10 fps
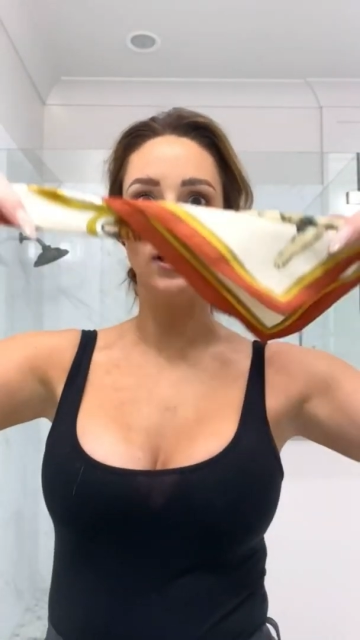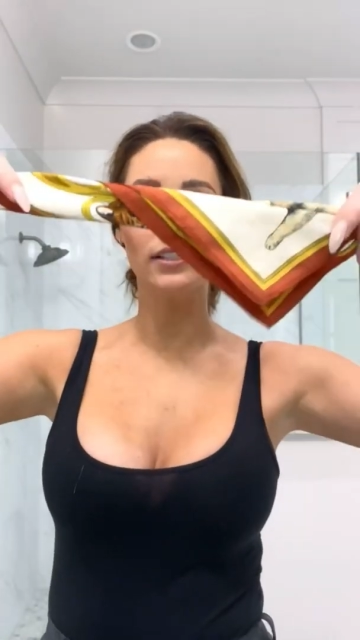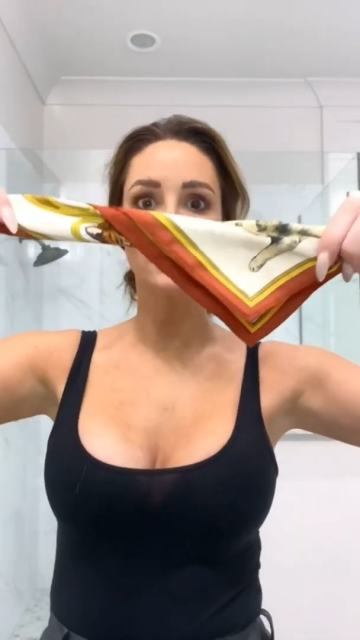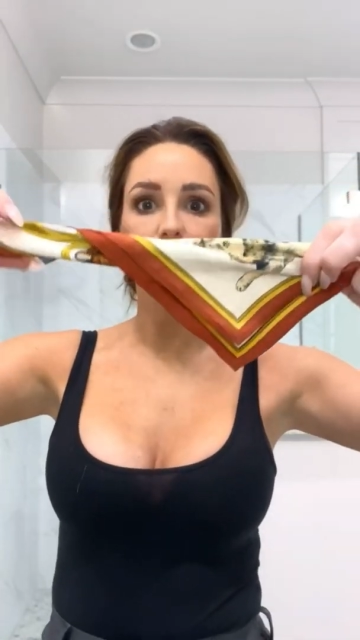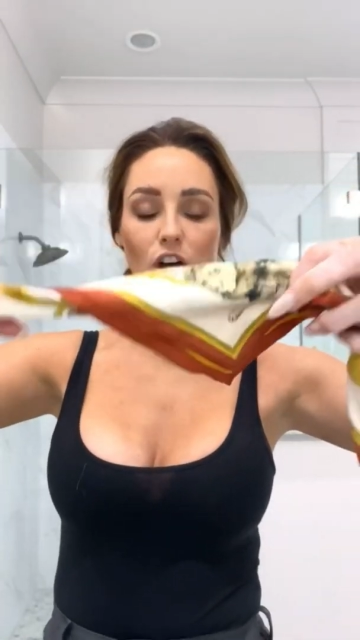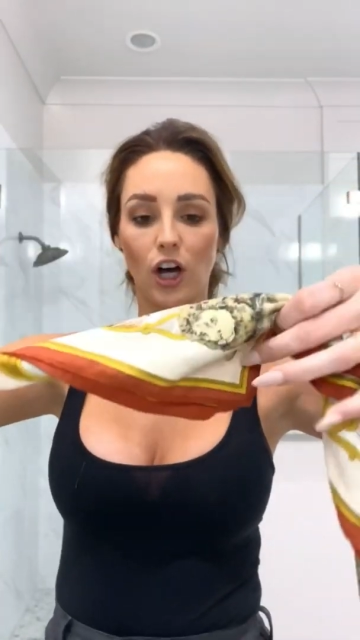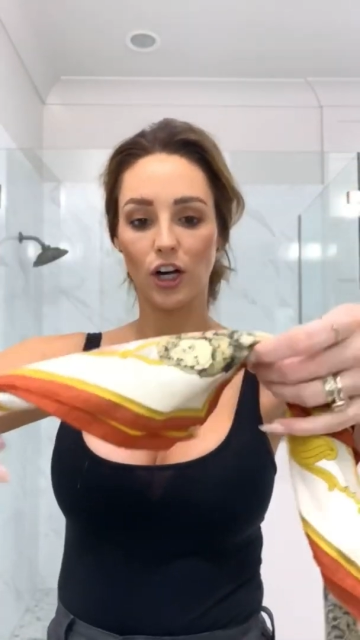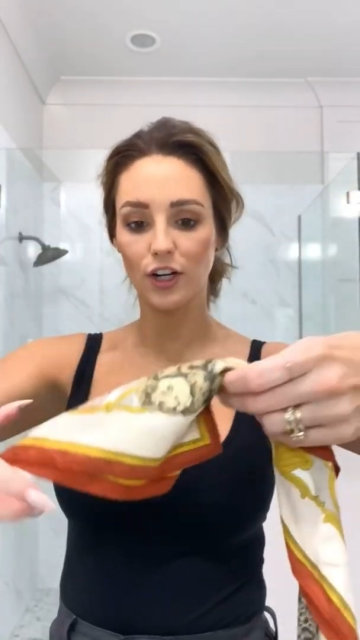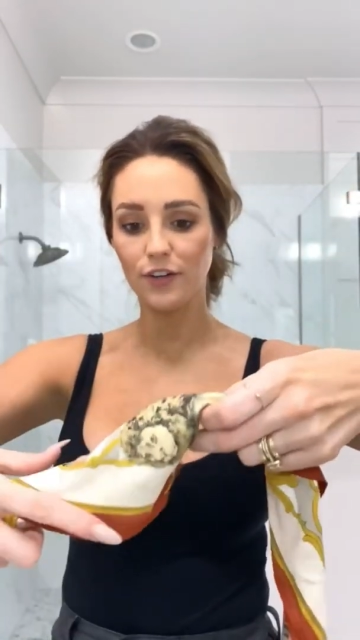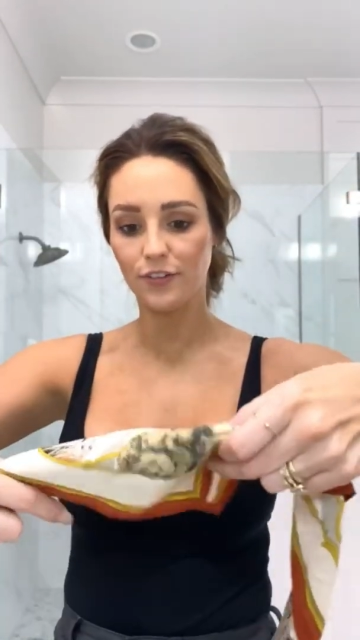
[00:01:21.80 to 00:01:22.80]

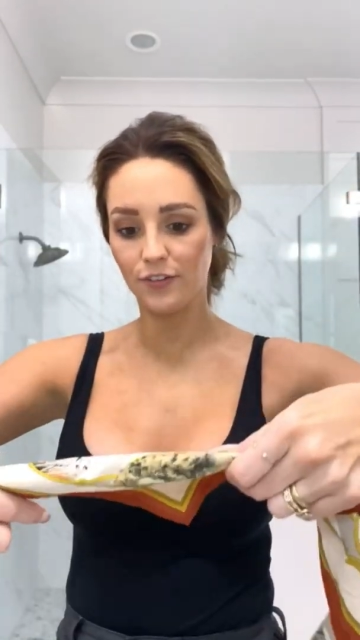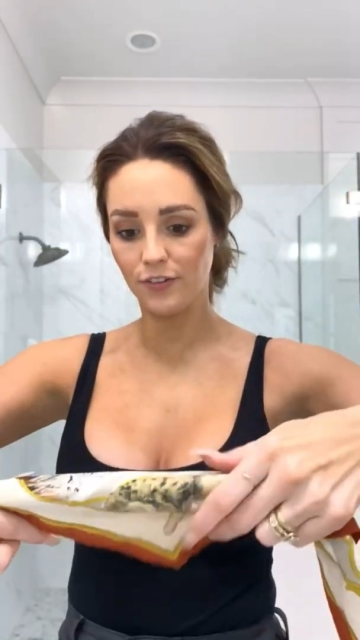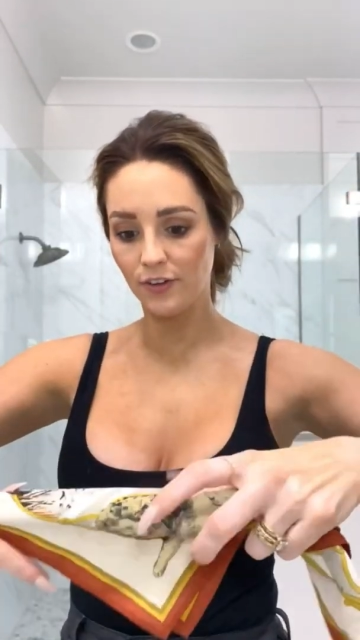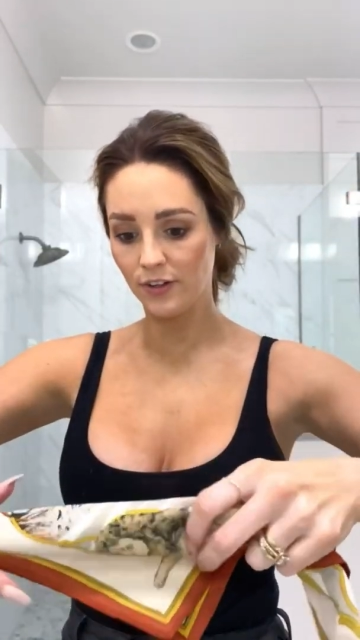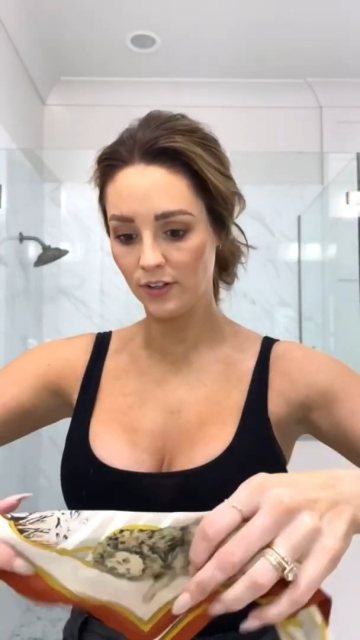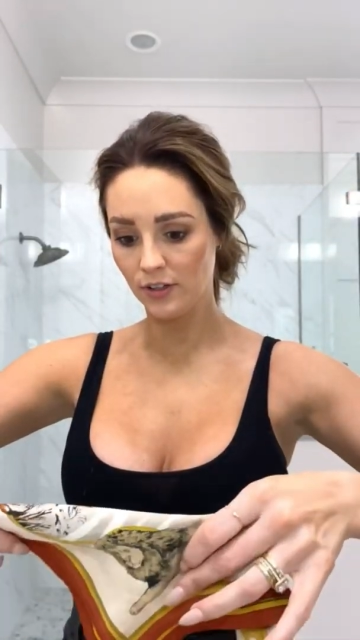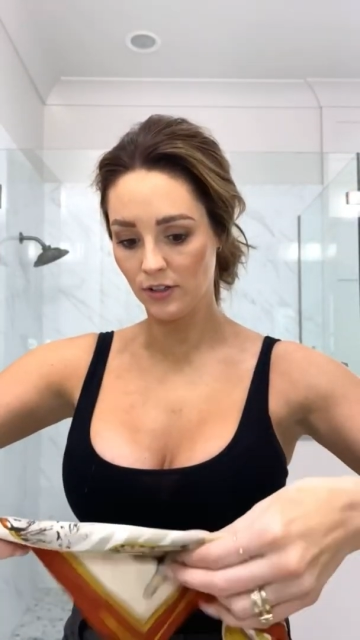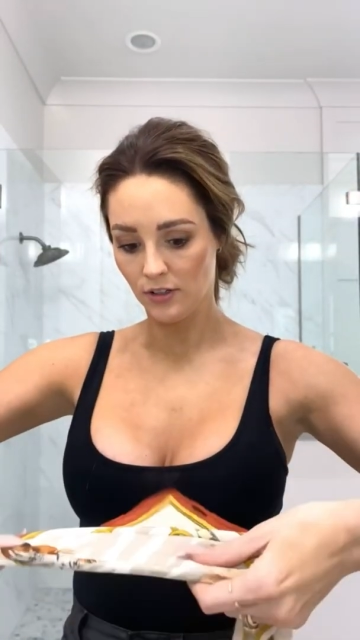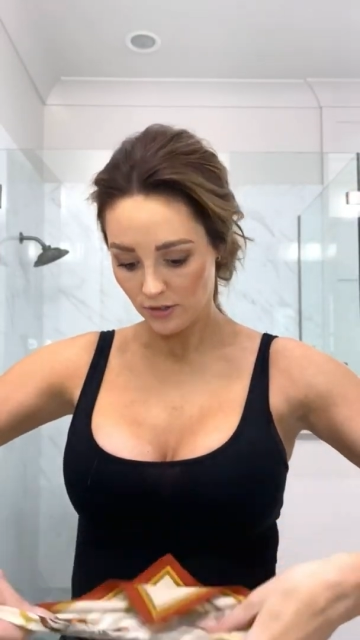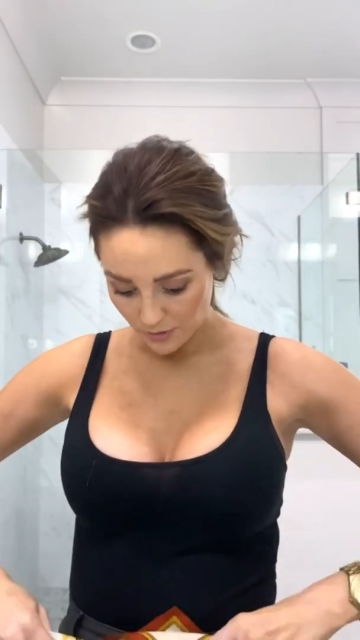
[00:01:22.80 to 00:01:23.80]
scarf.
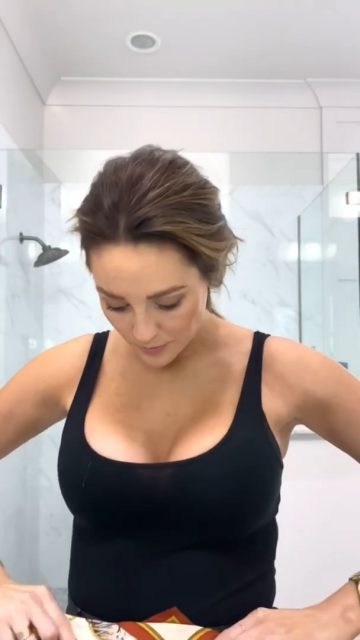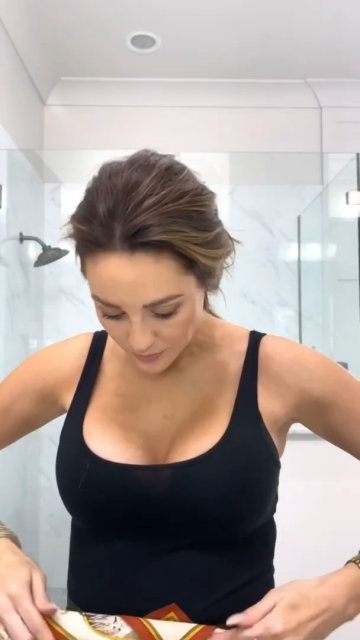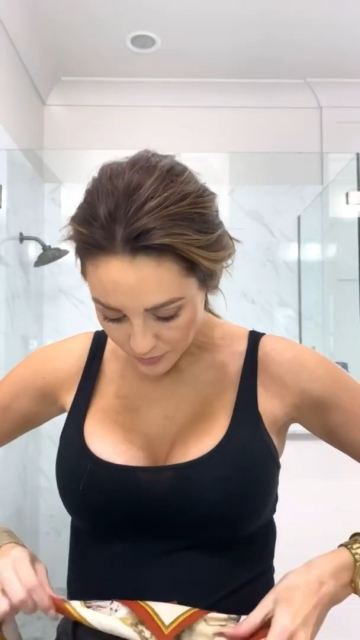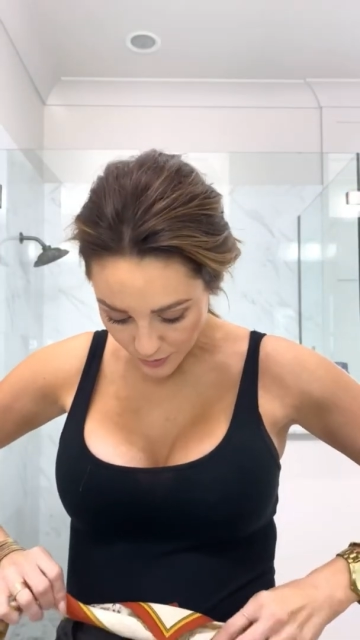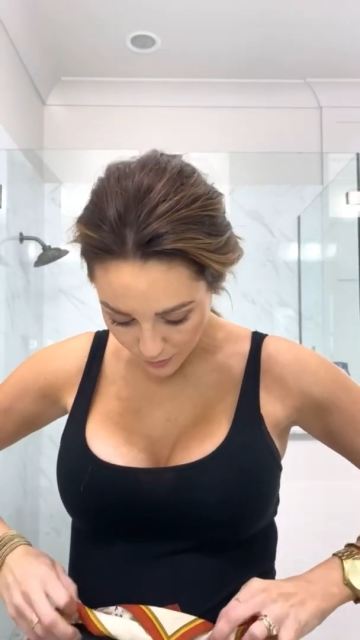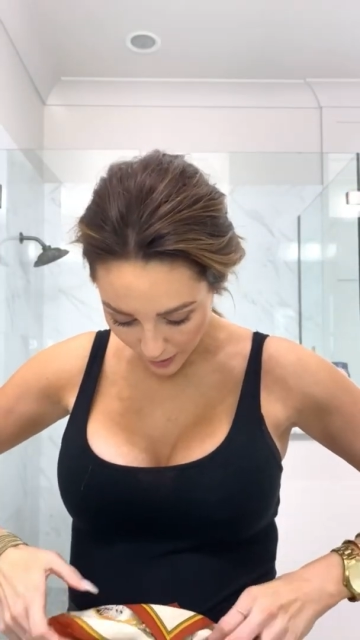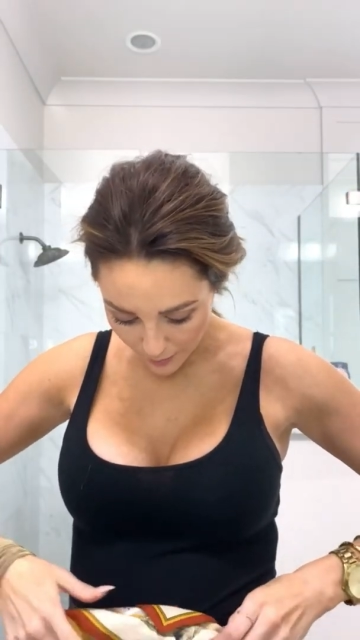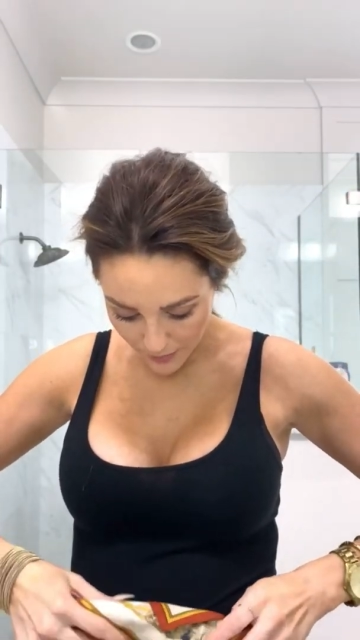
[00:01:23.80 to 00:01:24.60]
Wrap